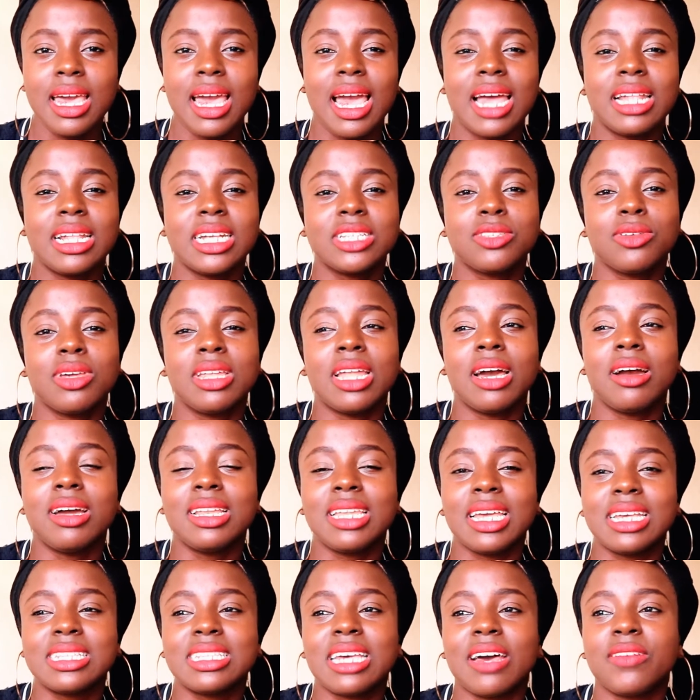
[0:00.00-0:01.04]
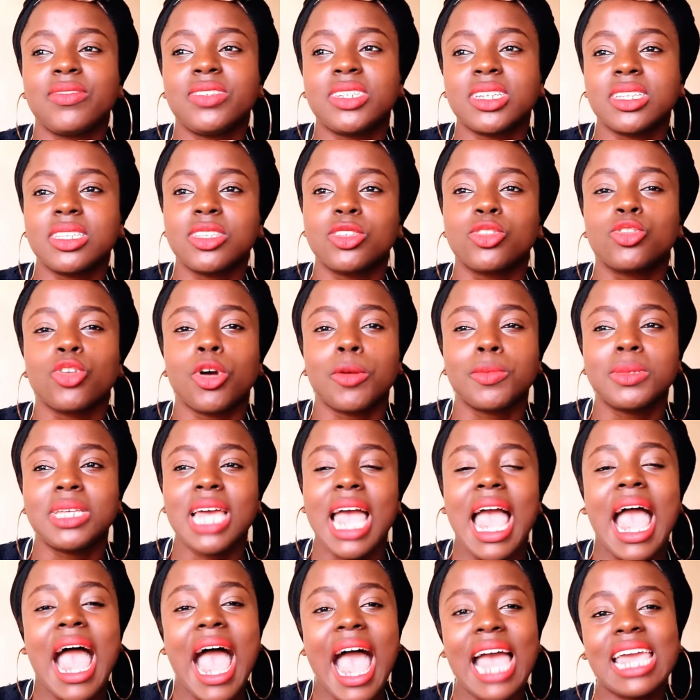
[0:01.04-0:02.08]
And that's why nowadays I've just stopped
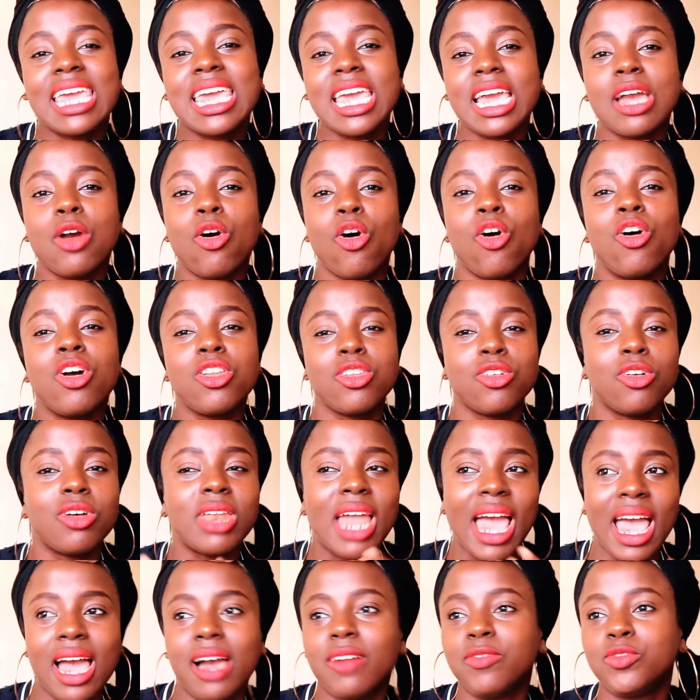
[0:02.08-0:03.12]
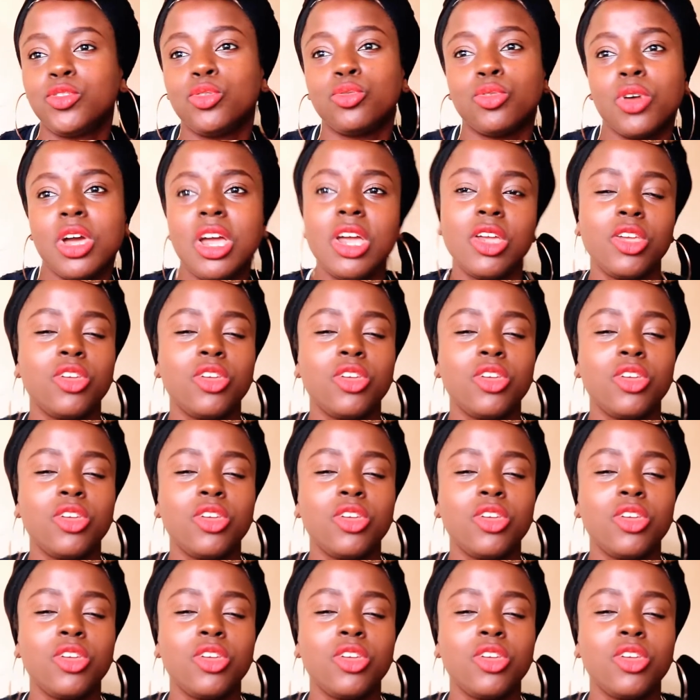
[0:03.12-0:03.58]
hanging on I have to